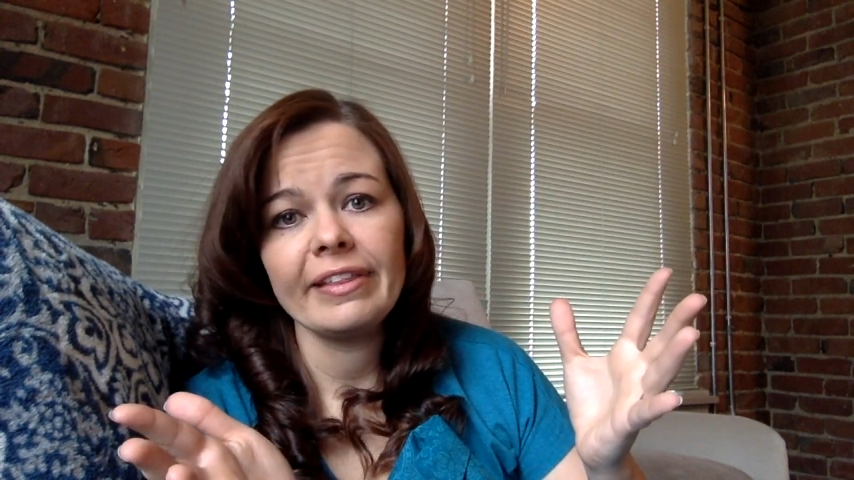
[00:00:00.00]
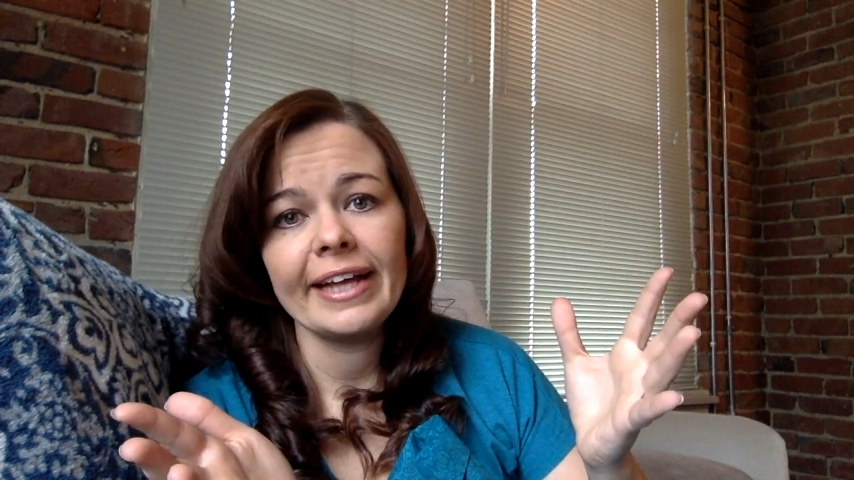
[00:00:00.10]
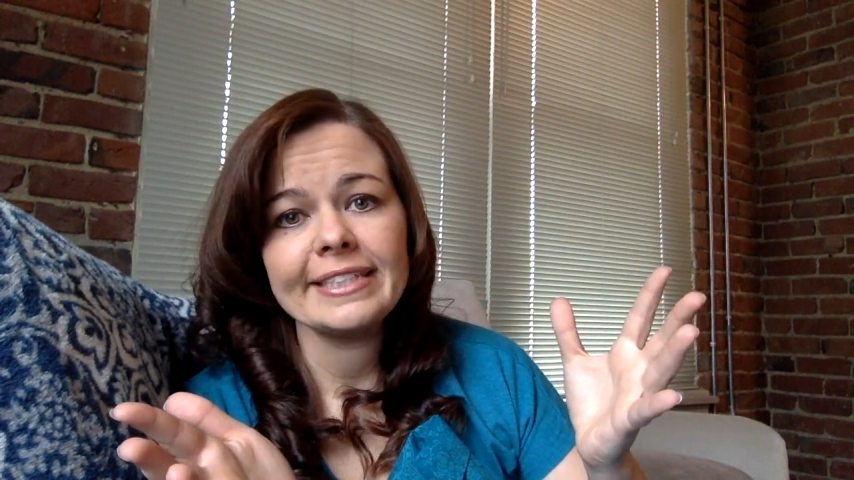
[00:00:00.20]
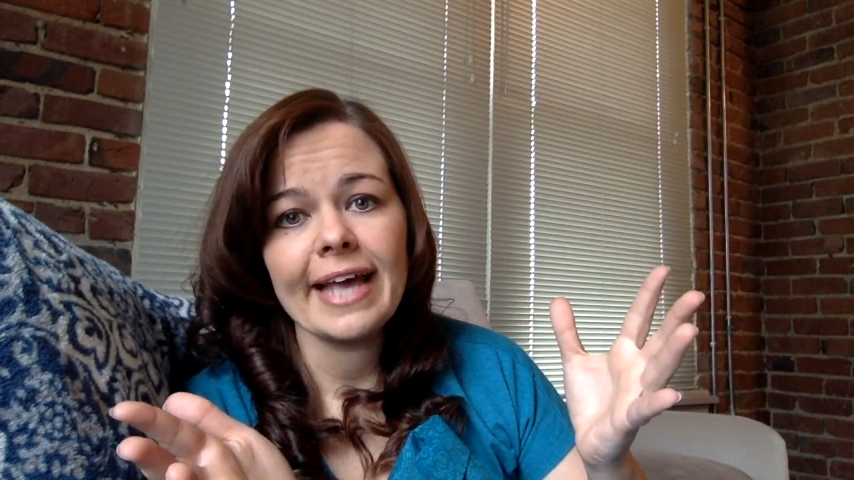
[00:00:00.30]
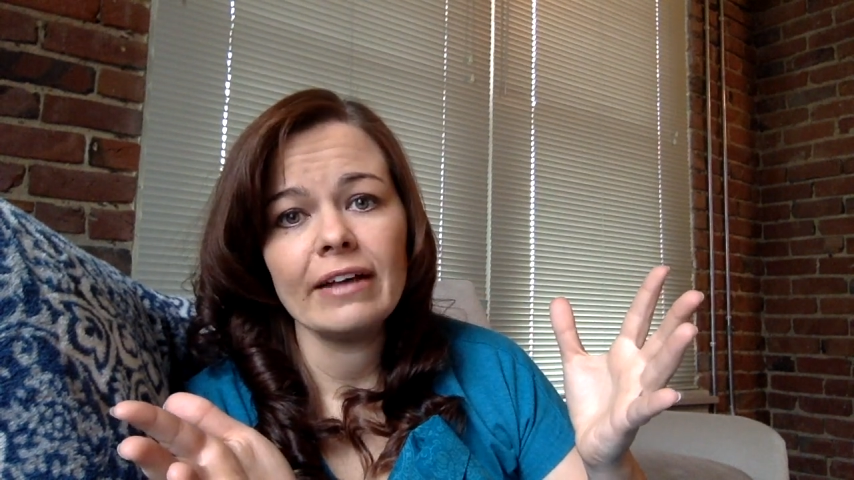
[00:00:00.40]

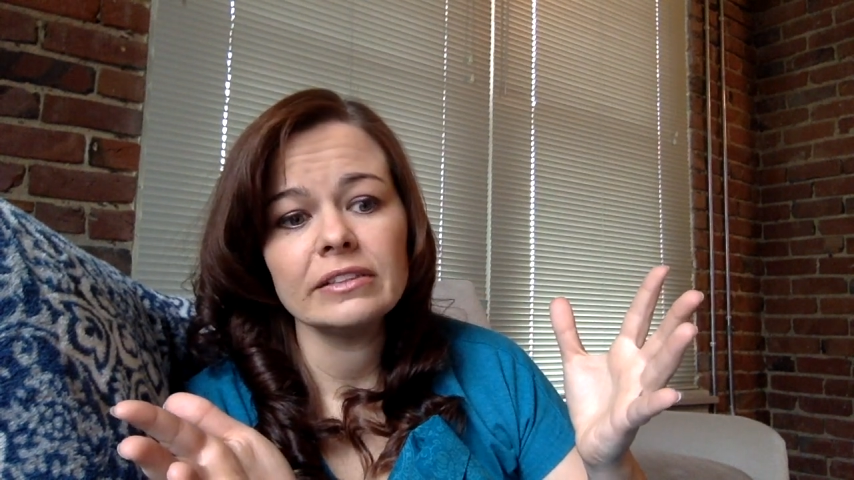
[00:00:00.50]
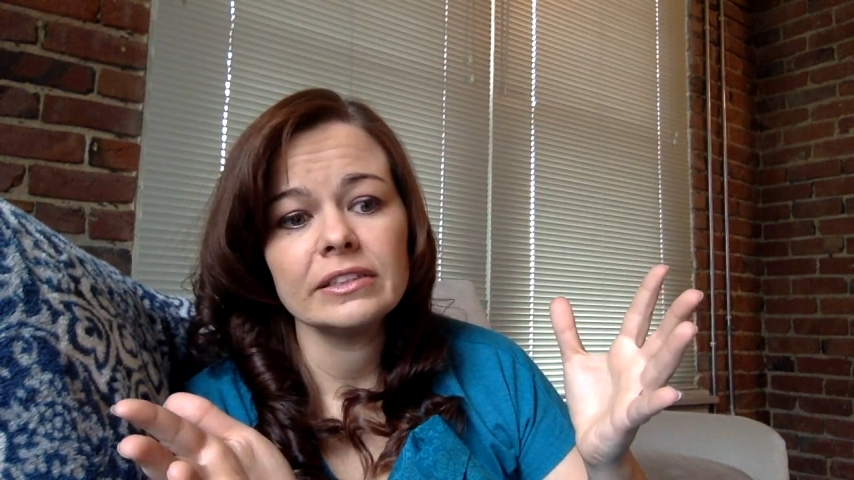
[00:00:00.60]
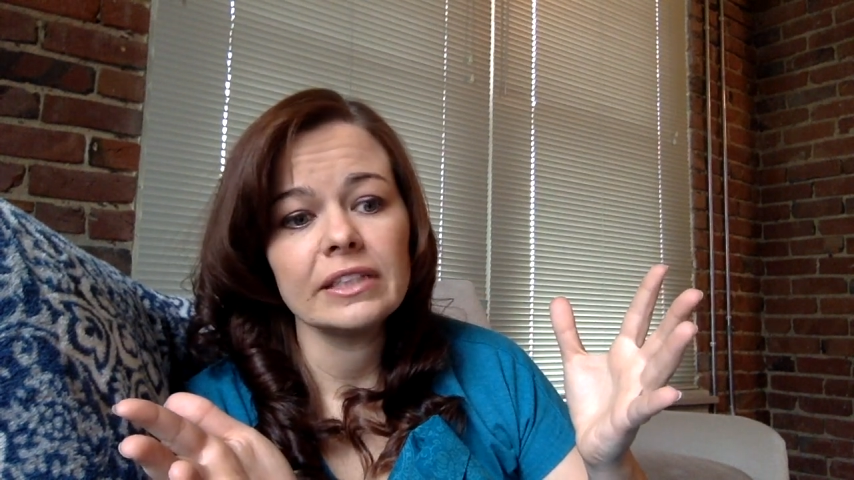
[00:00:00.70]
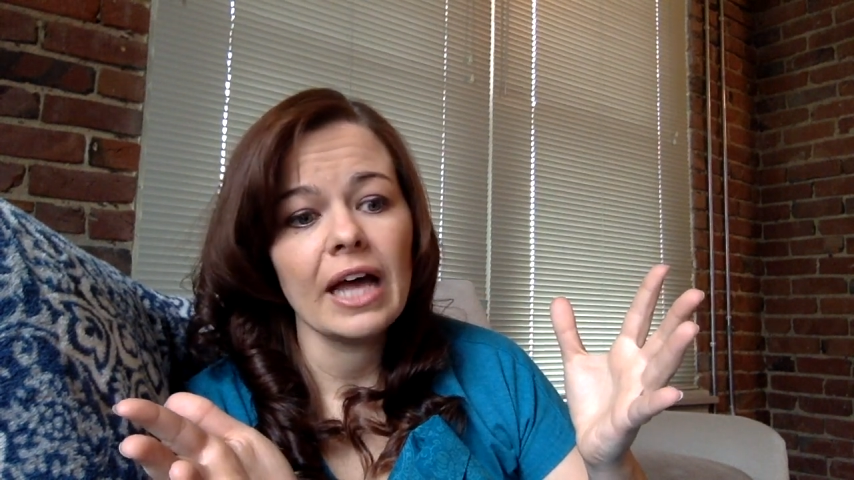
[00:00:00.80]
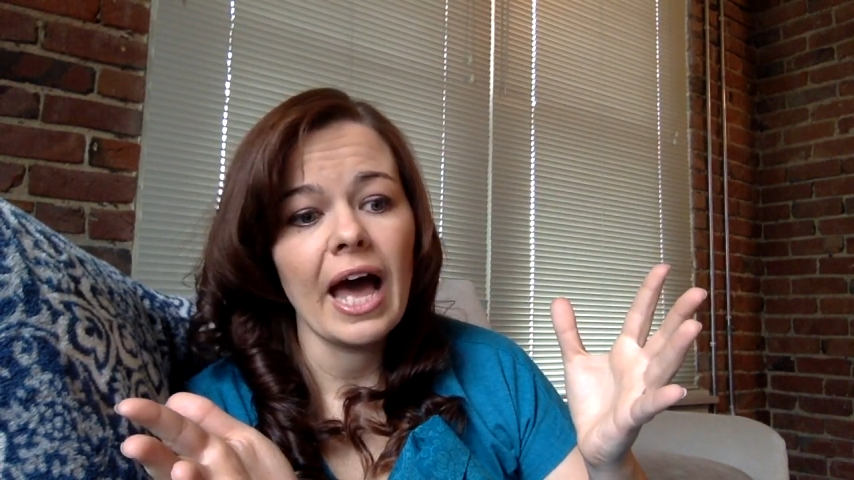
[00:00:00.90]
that
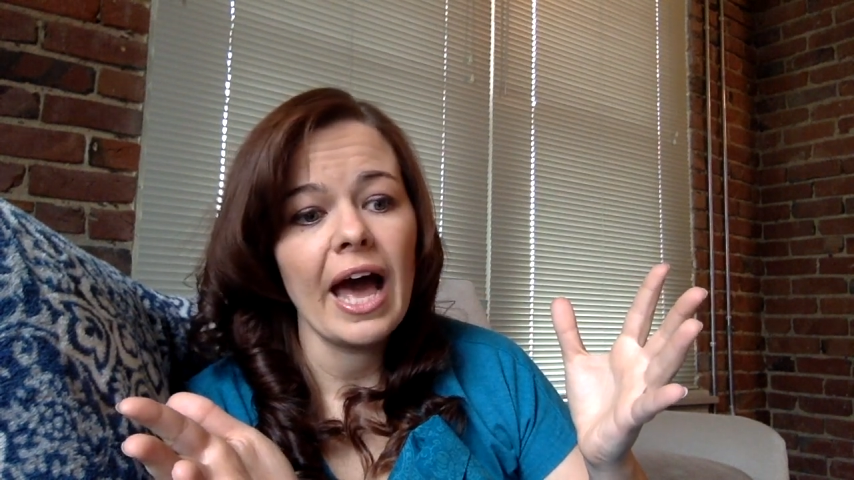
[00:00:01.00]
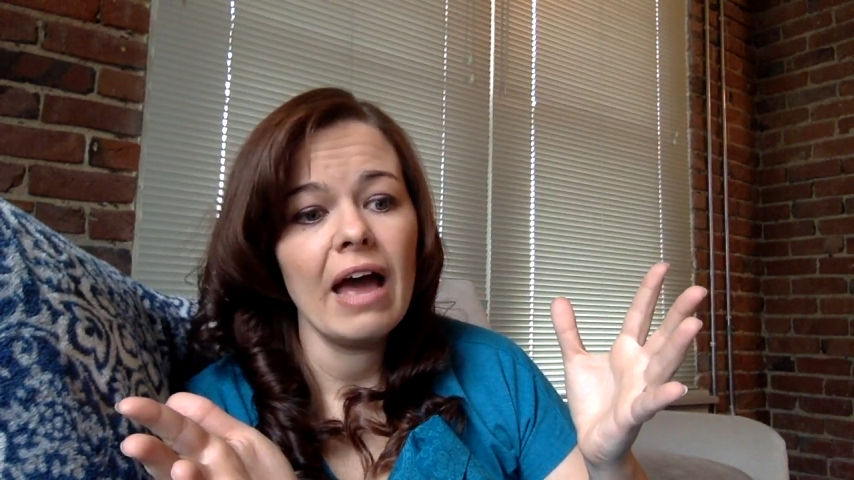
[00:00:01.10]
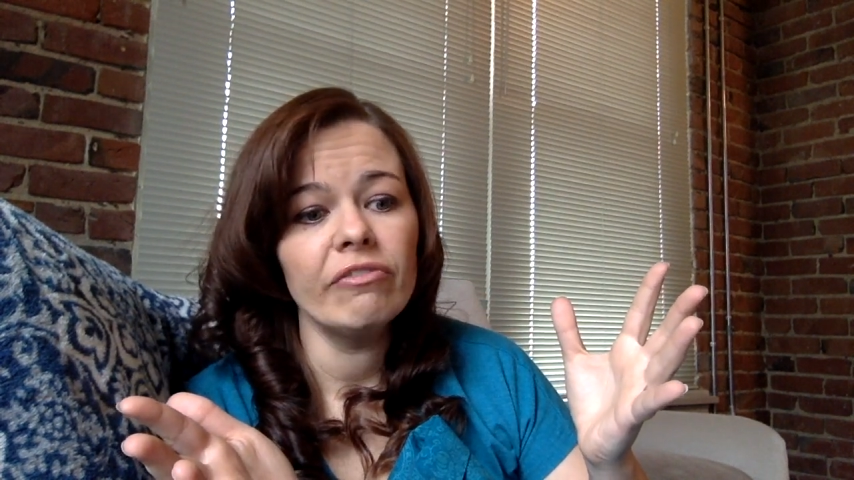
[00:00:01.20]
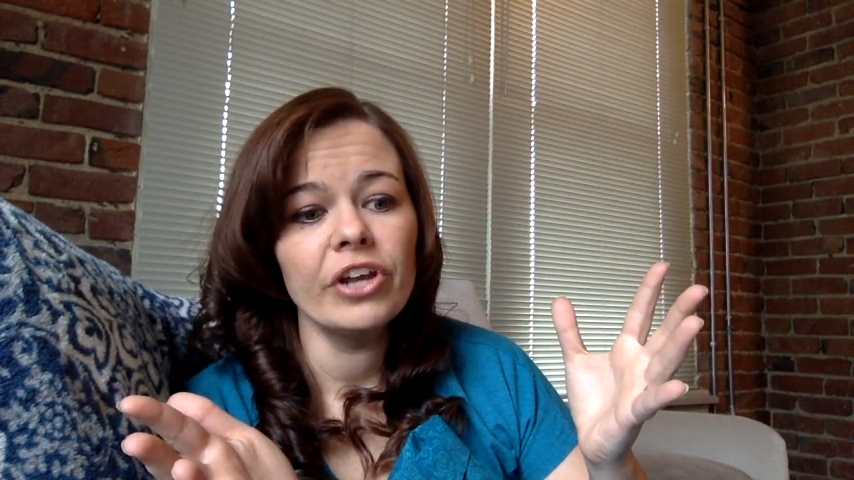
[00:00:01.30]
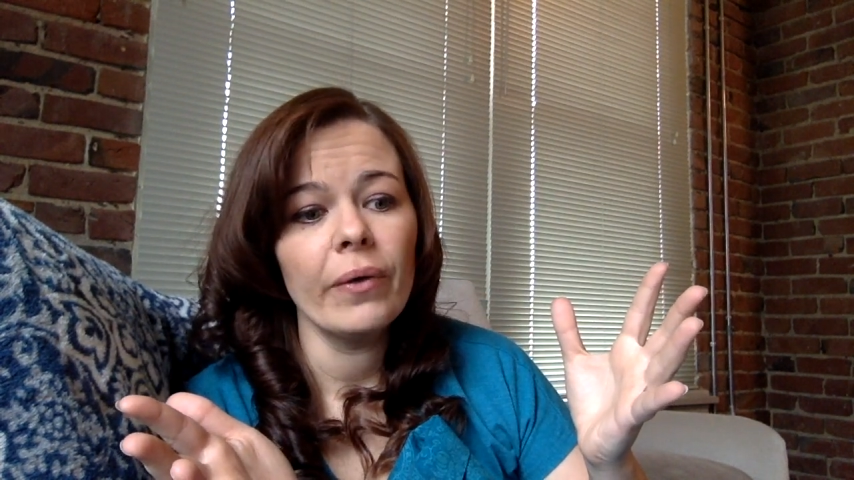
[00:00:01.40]
sounds. I
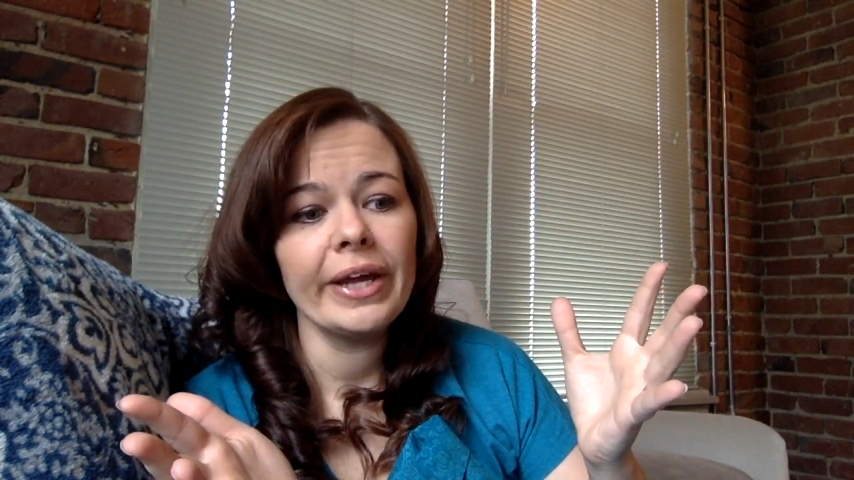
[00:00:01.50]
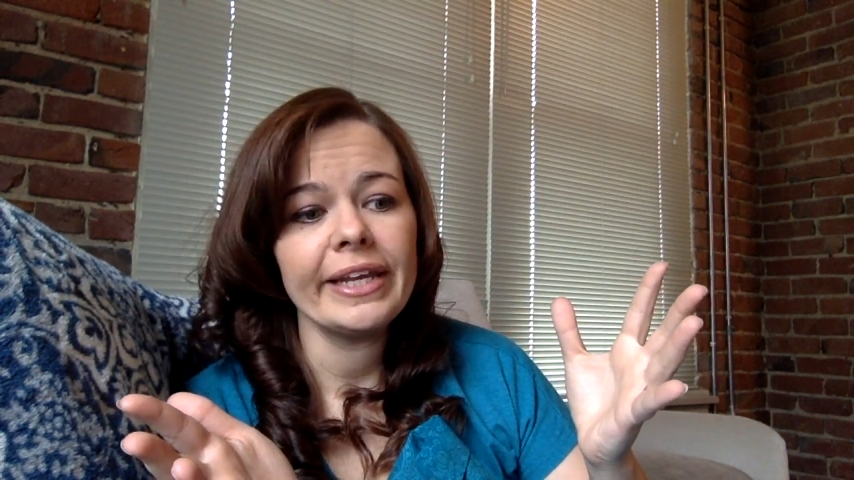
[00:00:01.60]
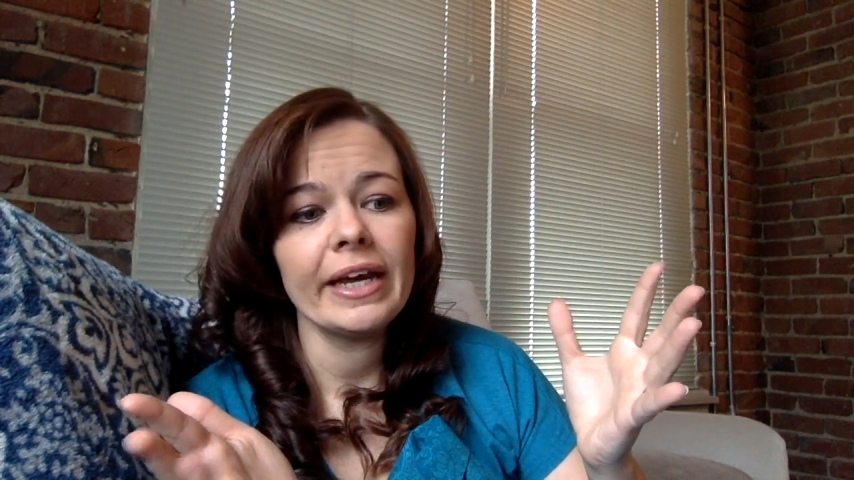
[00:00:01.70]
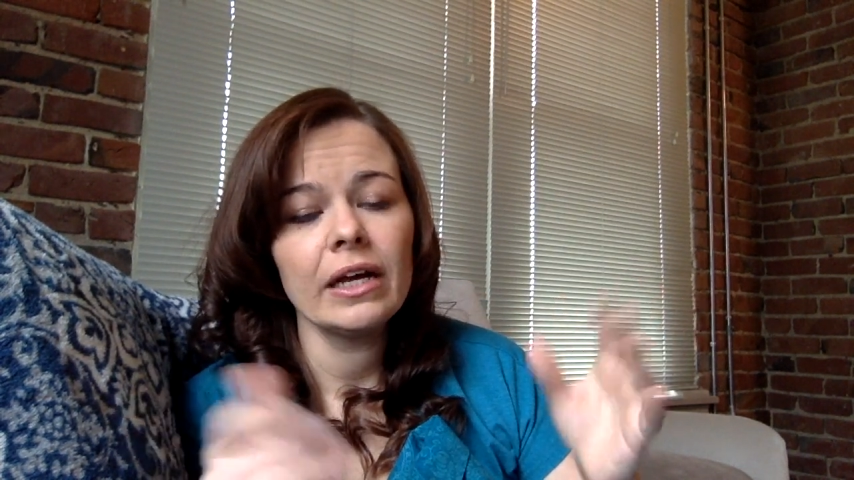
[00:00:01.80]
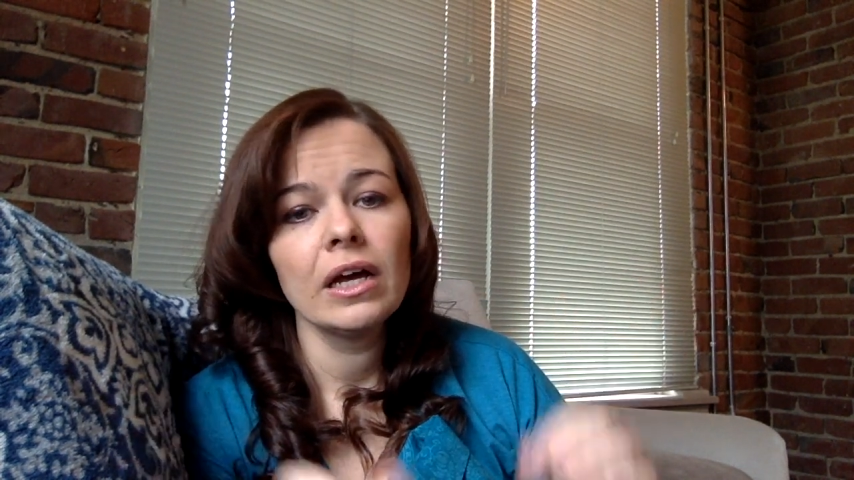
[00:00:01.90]
have no
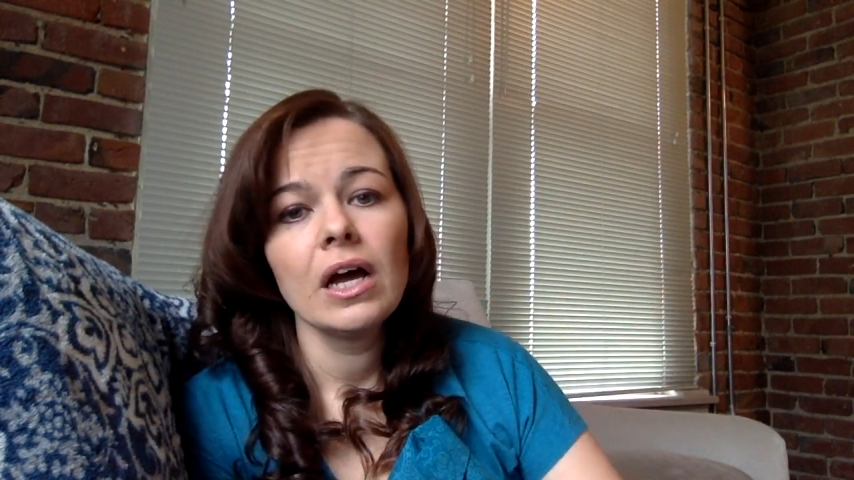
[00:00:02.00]
idea.